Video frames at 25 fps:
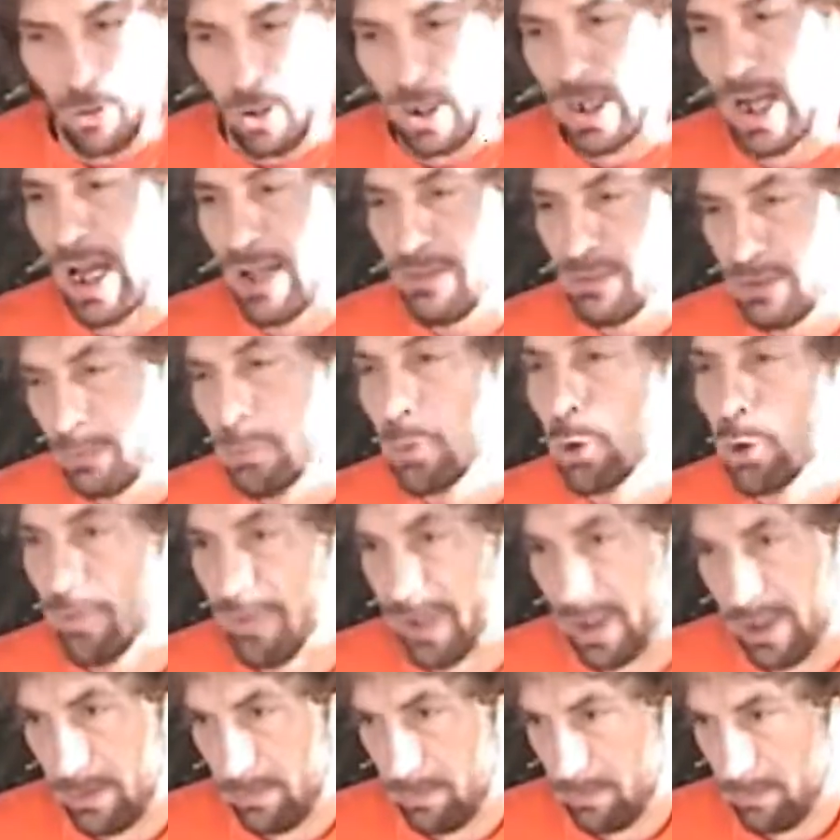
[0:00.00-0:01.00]
life's
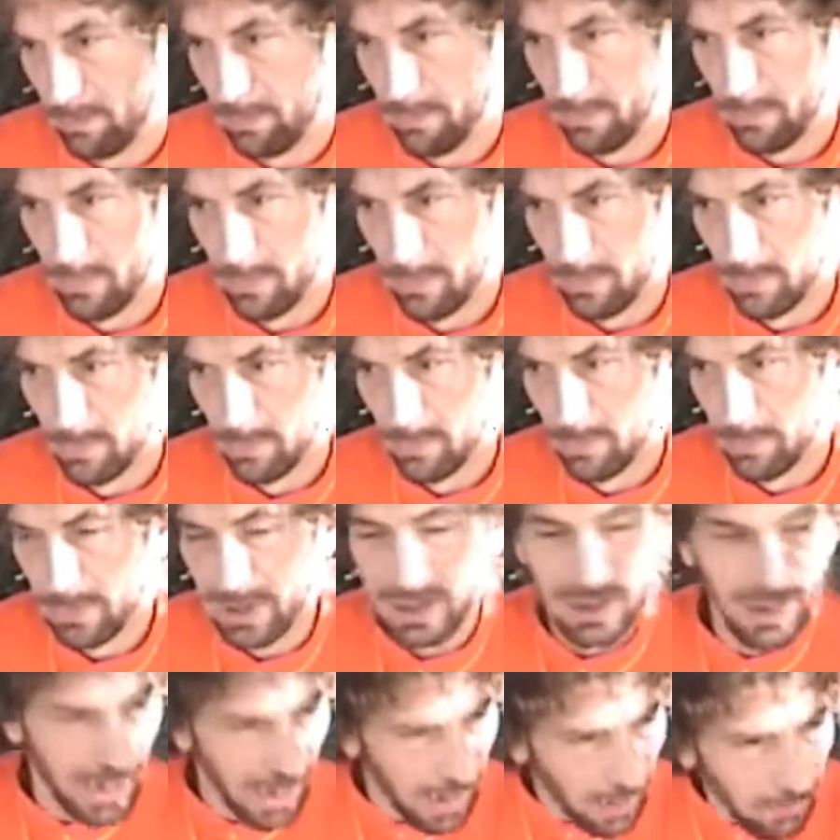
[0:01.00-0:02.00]
movie?
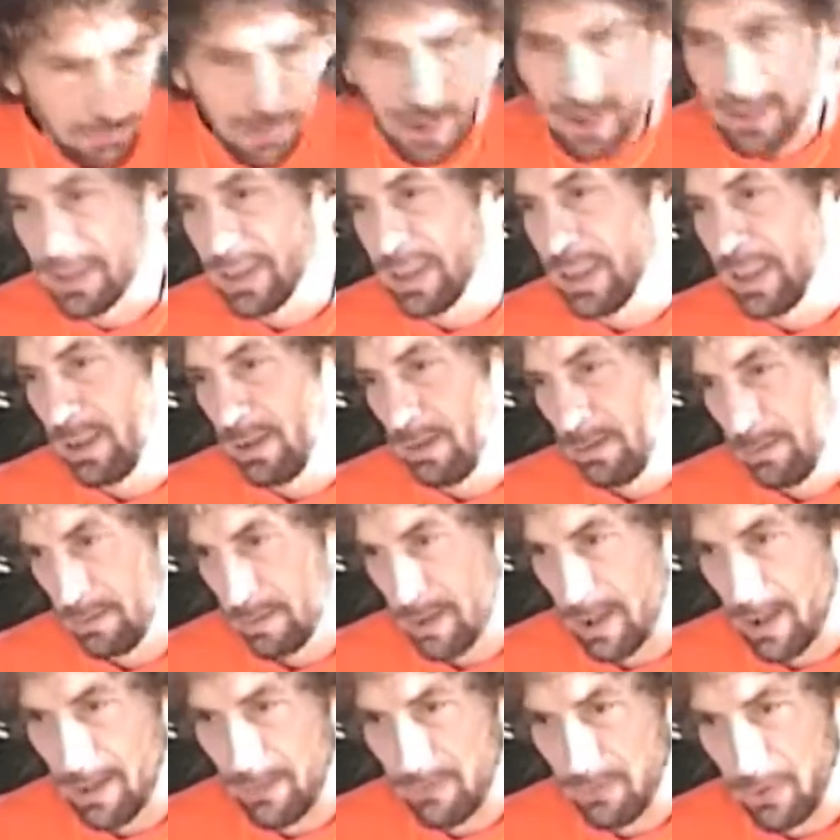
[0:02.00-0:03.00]
In every scene
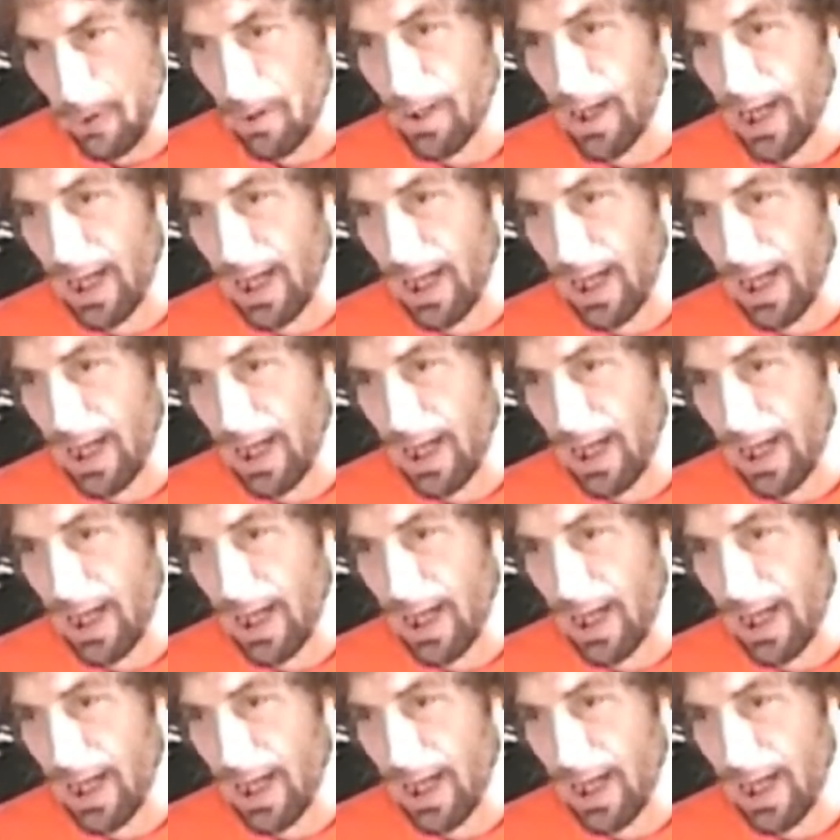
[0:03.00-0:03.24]
of your